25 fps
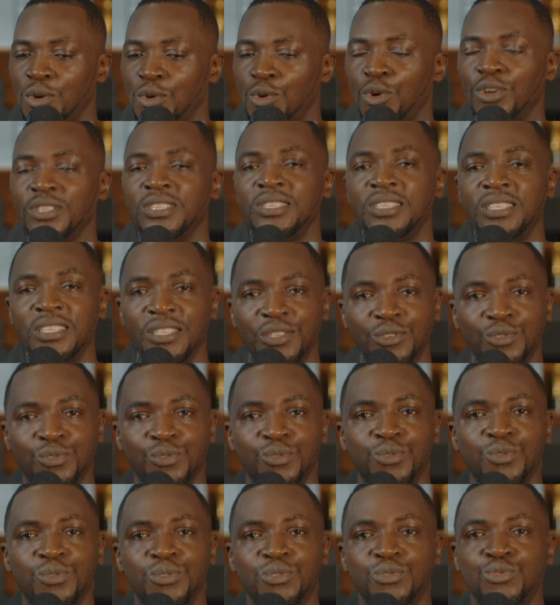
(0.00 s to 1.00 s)

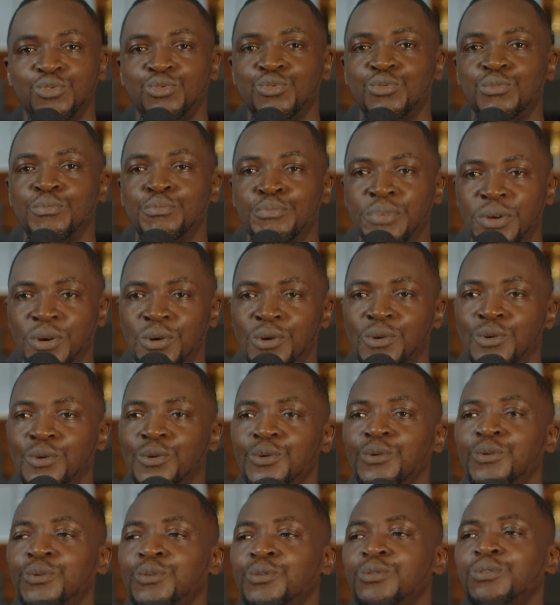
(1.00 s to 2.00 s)
continued to
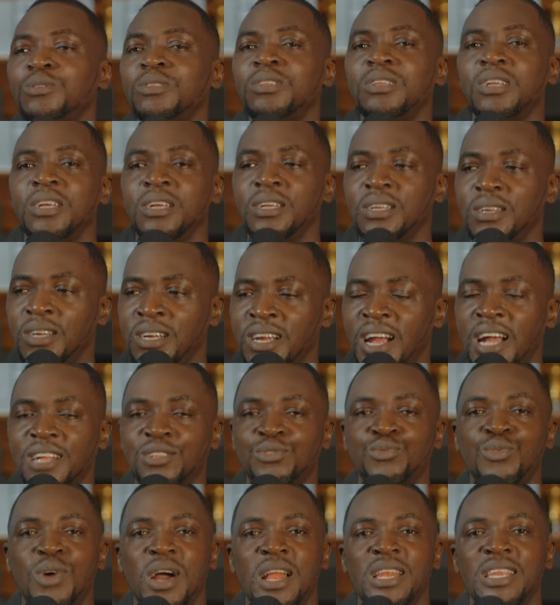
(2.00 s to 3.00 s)
build
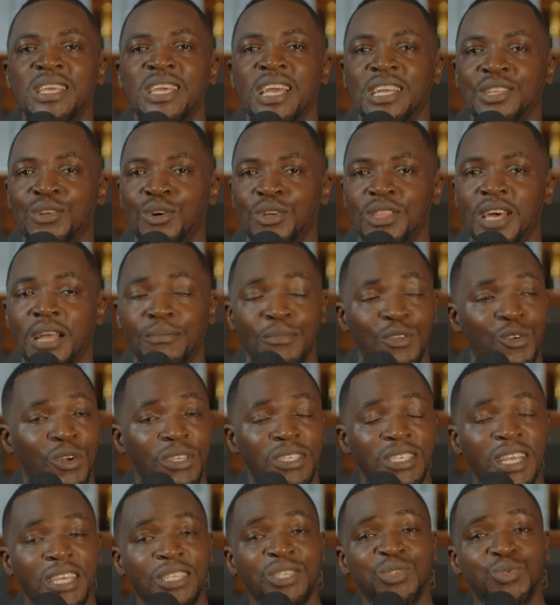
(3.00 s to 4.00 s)
gradually and all that,
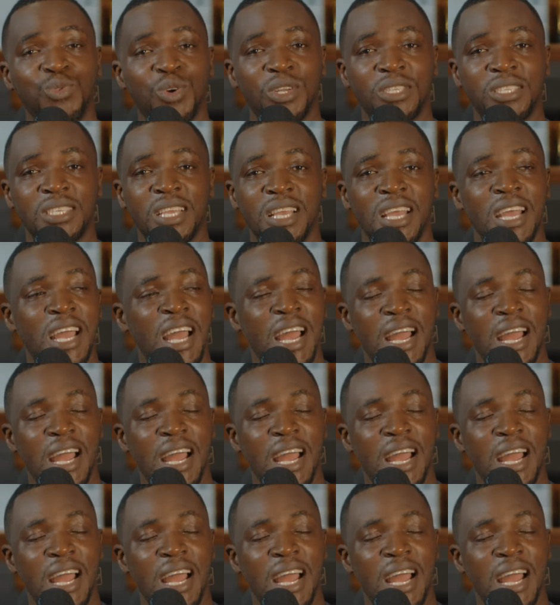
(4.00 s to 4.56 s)
because guess what,